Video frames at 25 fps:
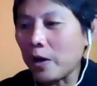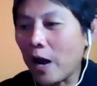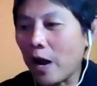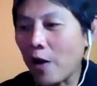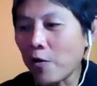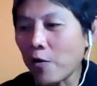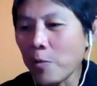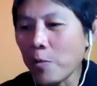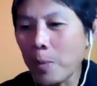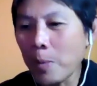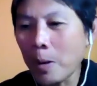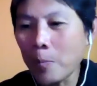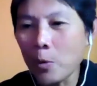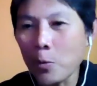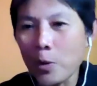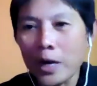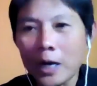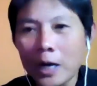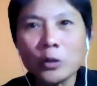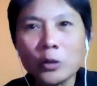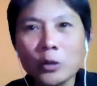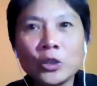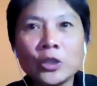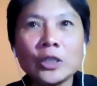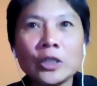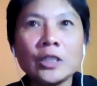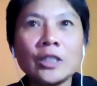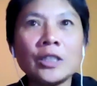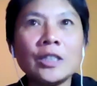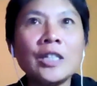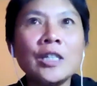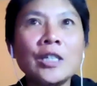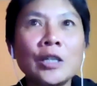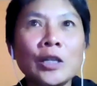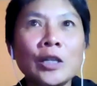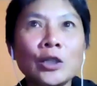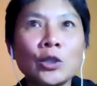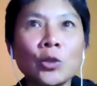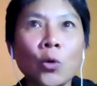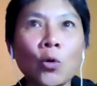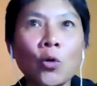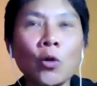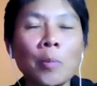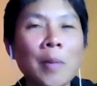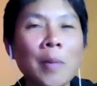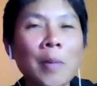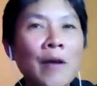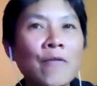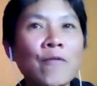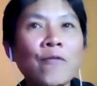I remember when I was 16 years
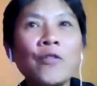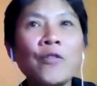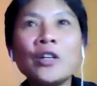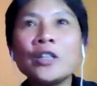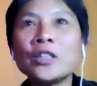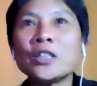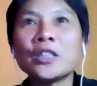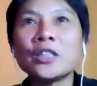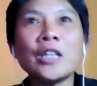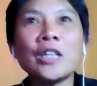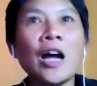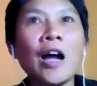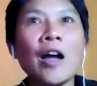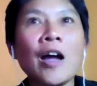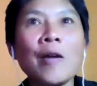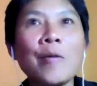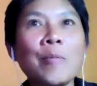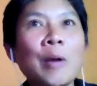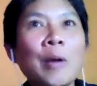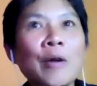old, my first